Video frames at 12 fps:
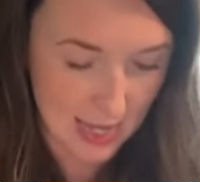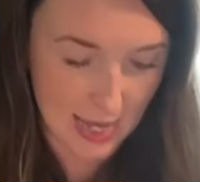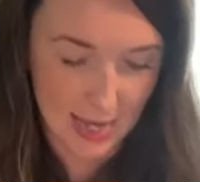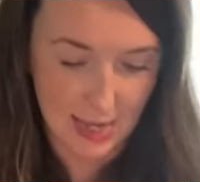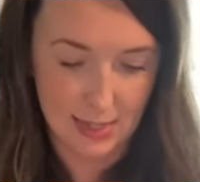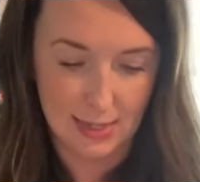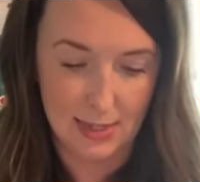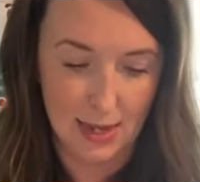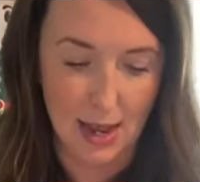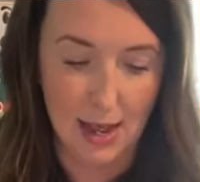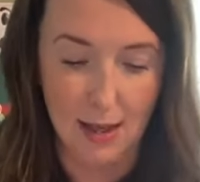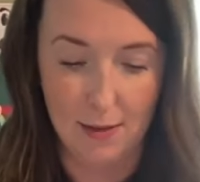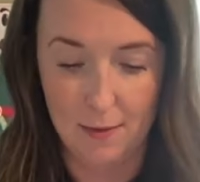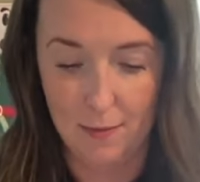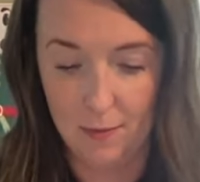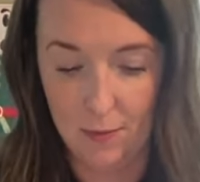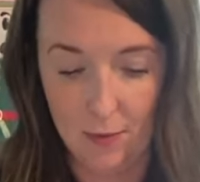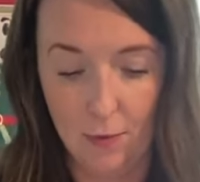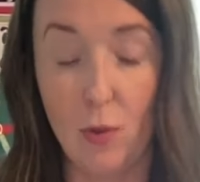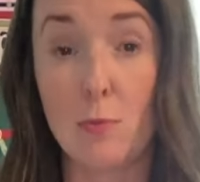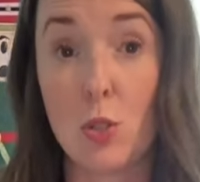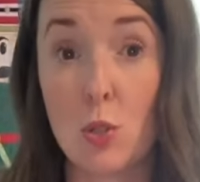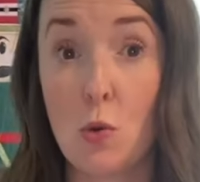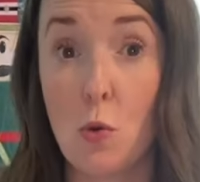is
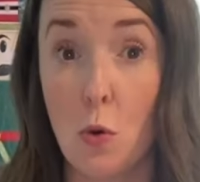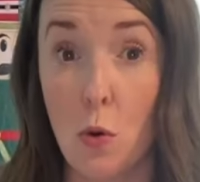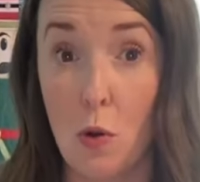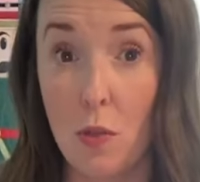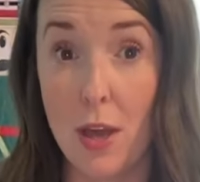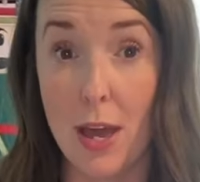from school.